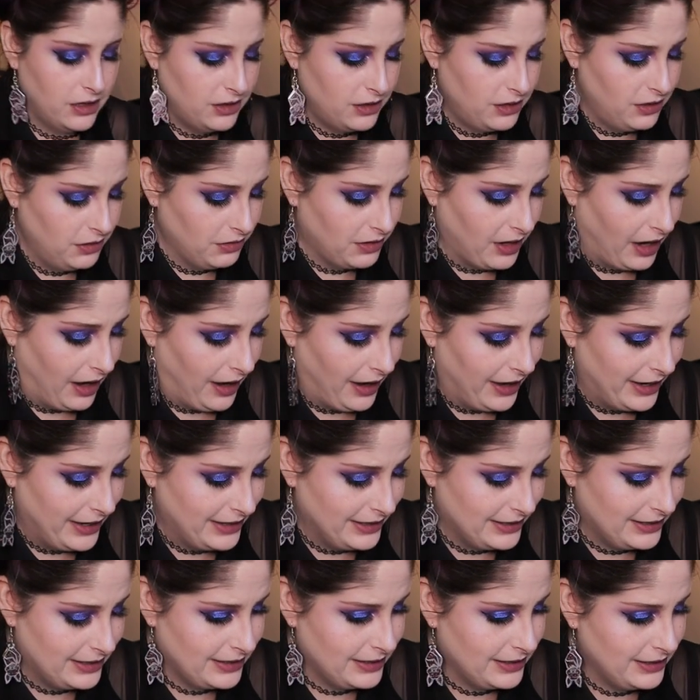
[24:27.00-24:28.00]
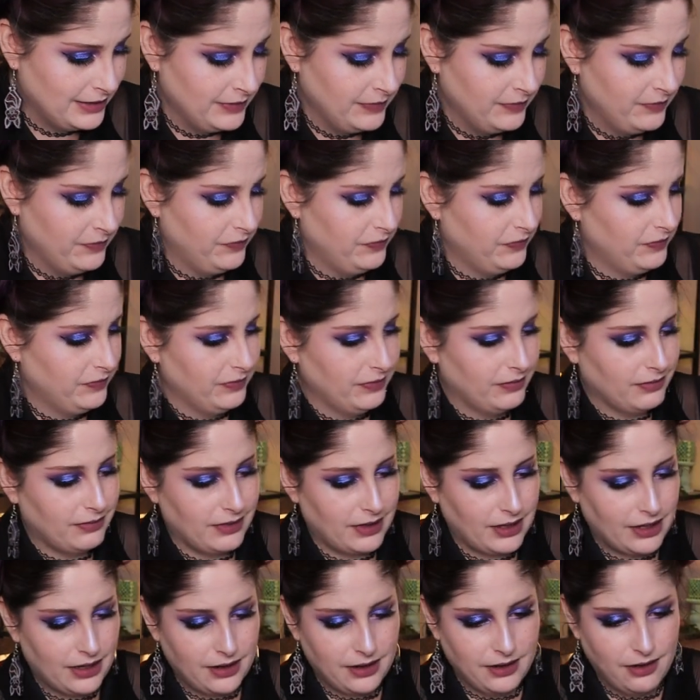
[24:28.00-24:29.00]
You
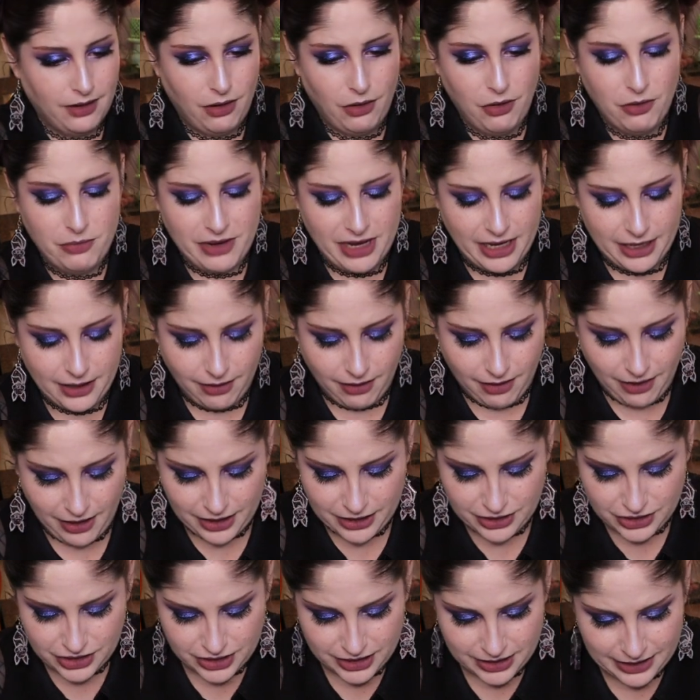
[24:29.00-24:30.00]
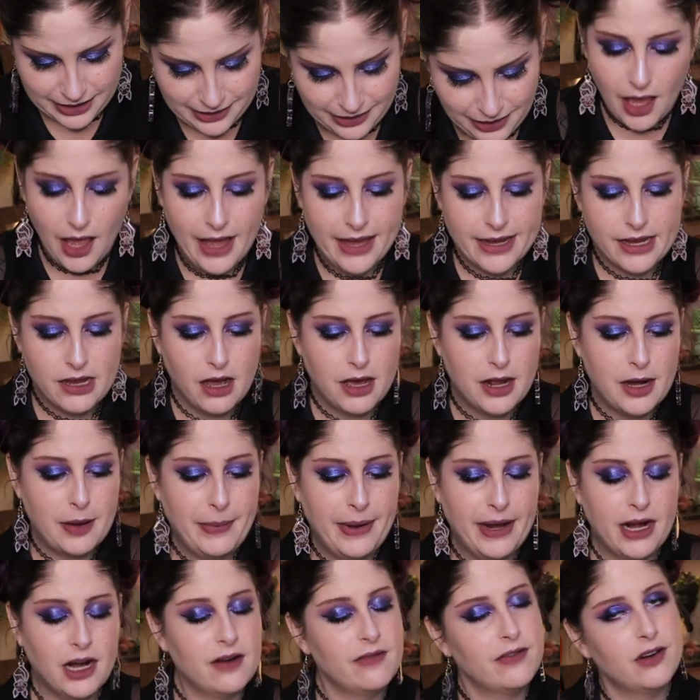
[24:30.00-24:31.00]
guys, oh my gosh. I got a
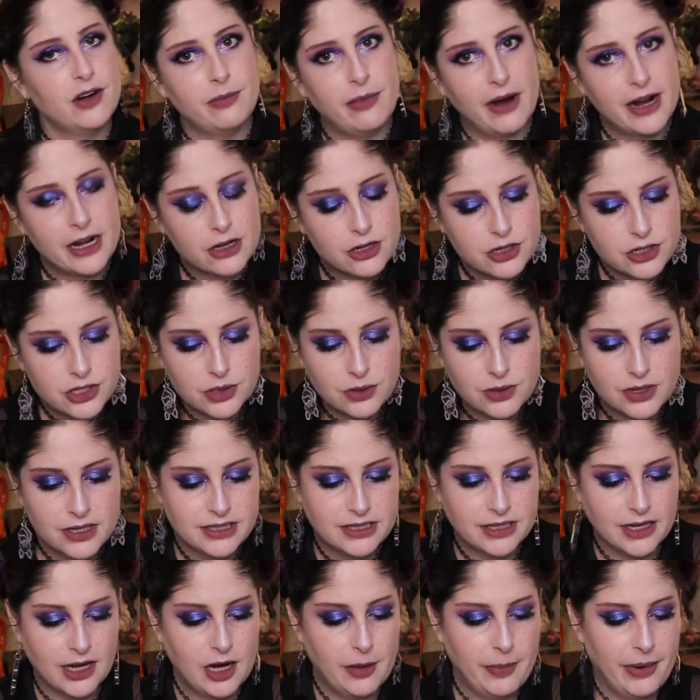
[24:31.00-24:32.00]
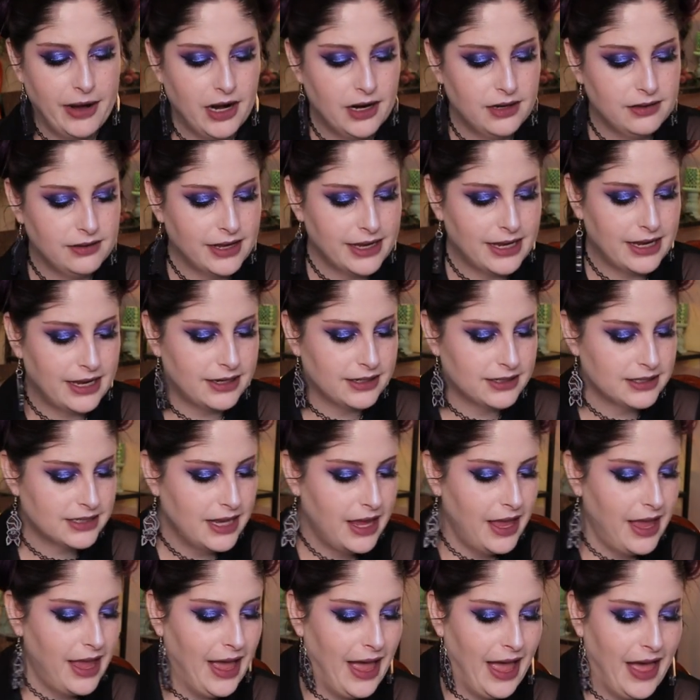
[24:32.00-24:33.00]
pair of her biker shorts, I got a pair of leggings,
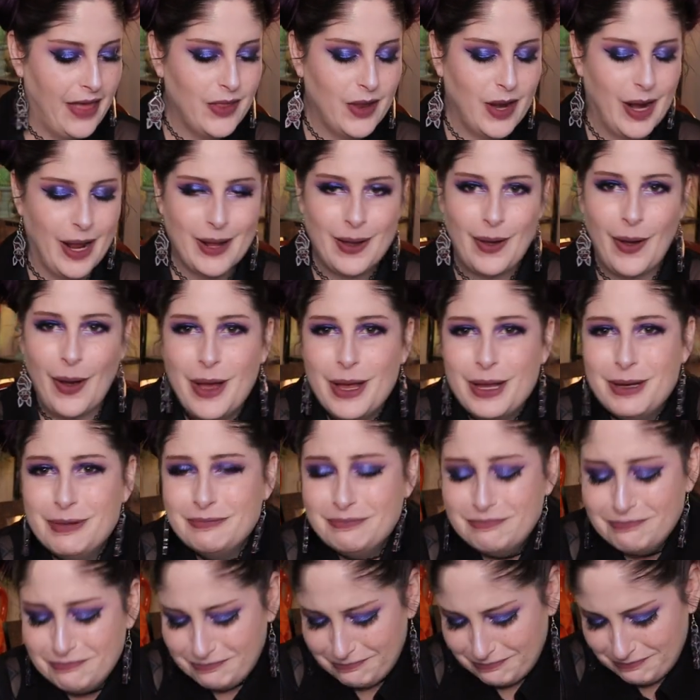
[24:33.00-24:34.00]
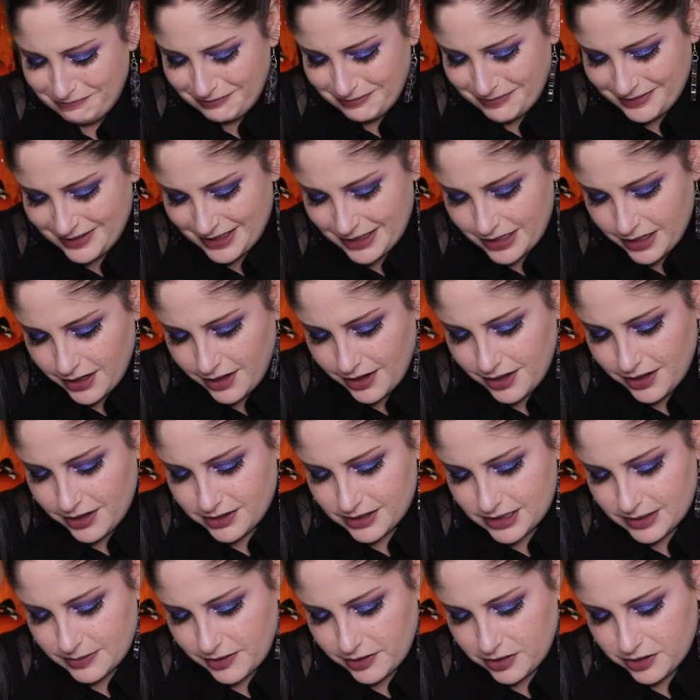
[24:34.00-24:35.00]
and then I got
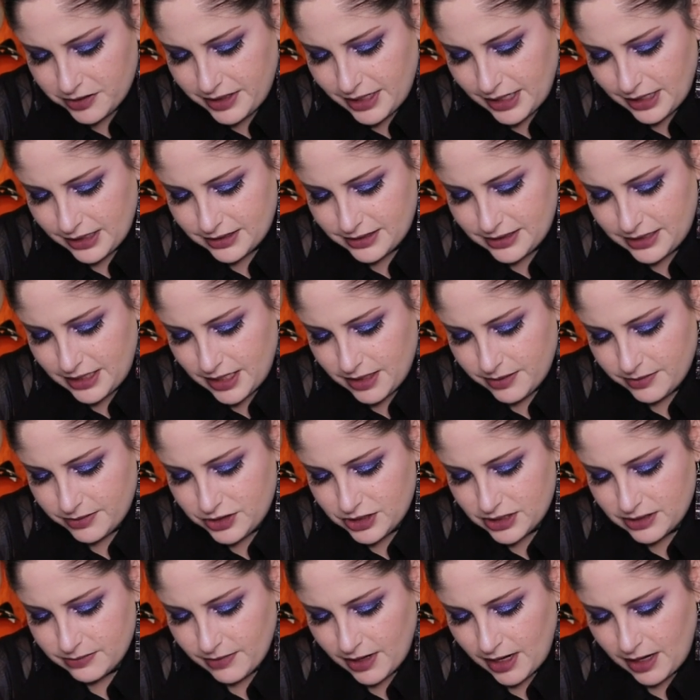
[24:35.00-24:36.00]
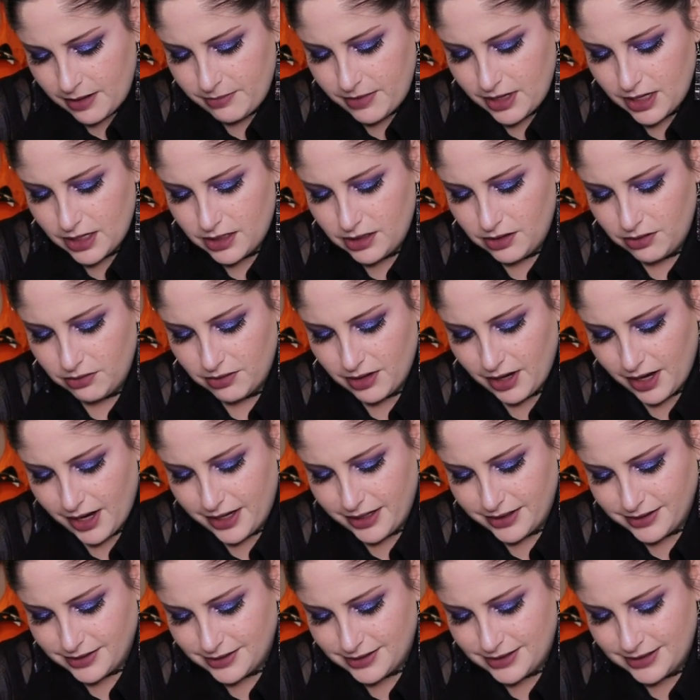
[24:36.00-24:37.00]
some other things that just might make you
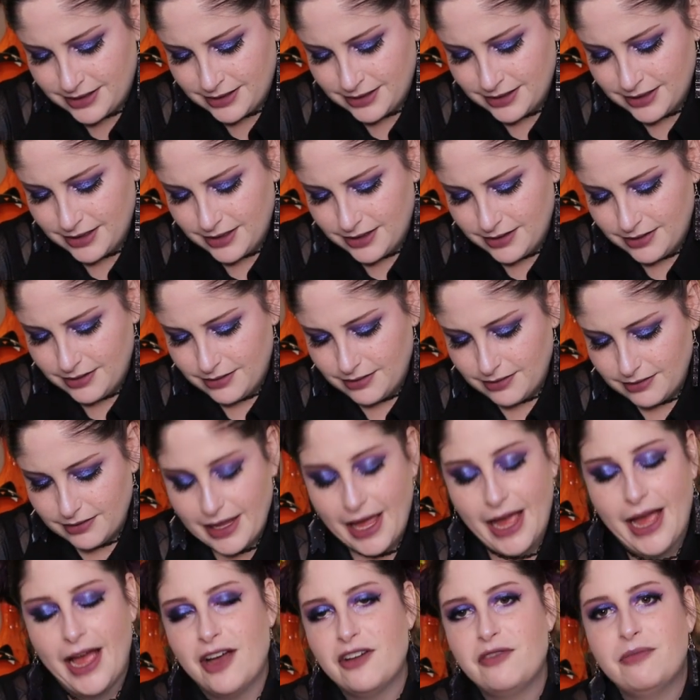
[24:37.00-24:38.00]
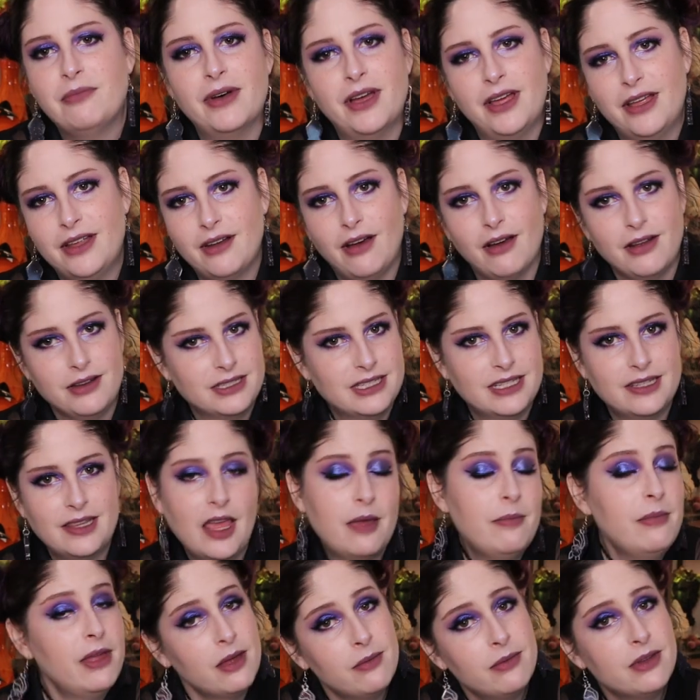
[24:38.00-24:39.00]
guys laugh, but honestly,
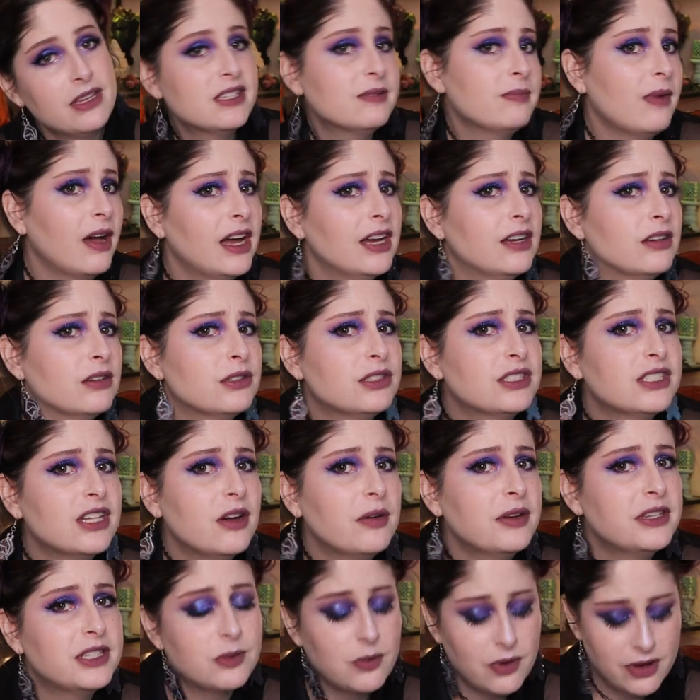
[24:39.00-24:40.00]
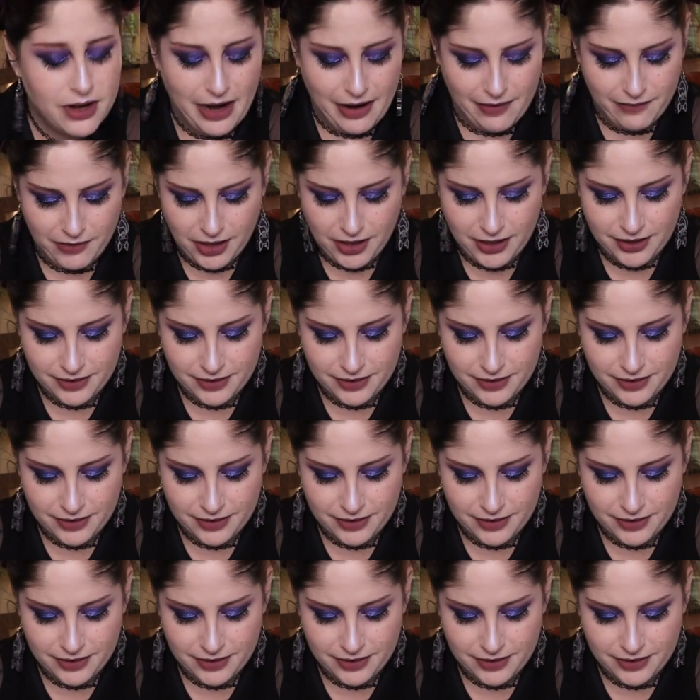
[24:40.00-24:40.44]
they make me smile, so it's whatever.